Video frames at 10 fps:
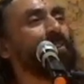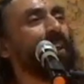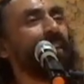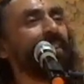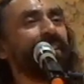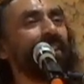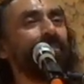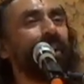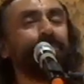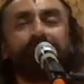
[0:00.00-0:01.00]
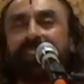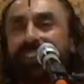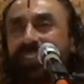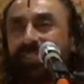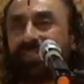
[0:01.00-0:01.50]
do anything about
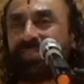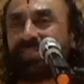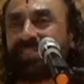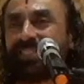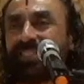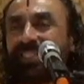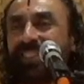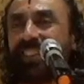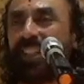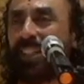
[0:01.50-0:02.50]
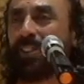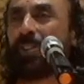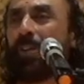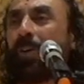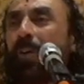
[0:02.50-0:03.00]
it.
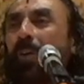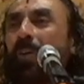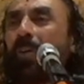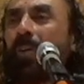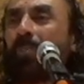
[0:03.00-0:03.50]
So,